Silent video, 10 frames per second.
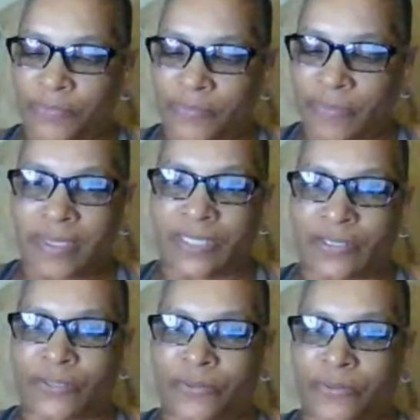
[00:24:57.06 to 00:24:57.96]
Dcop,
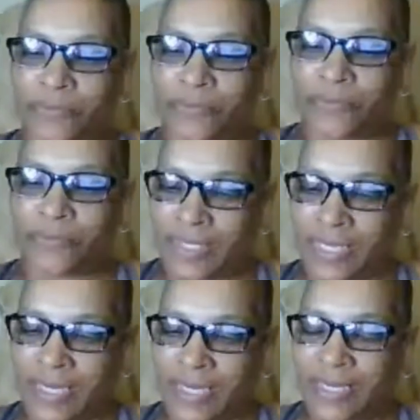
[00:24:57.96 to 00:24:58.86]
a little
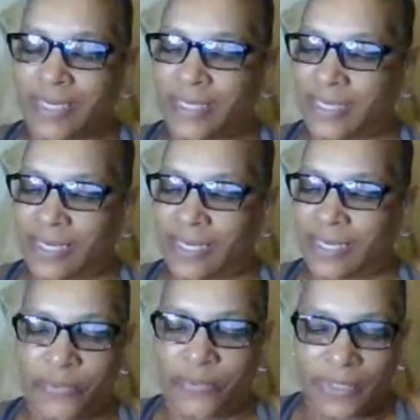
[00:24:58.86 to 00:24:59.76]
shorty
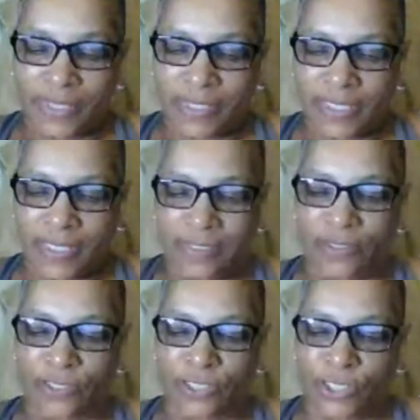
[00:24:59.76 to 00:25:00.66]
who's cute
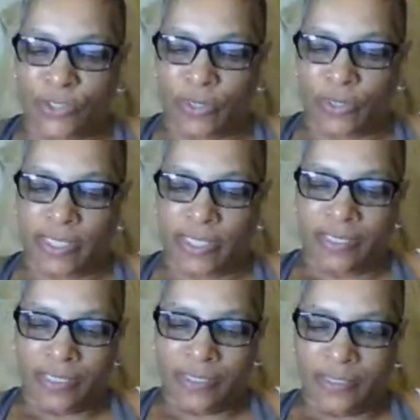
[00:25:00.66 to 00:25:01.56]
as a button
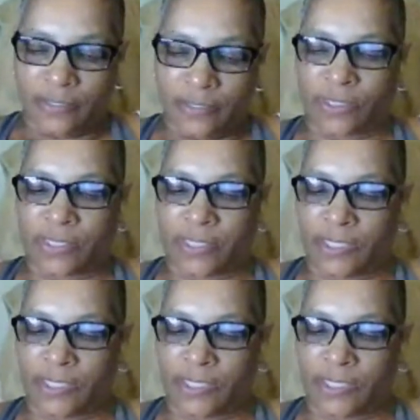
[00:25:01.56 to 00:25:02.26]
and the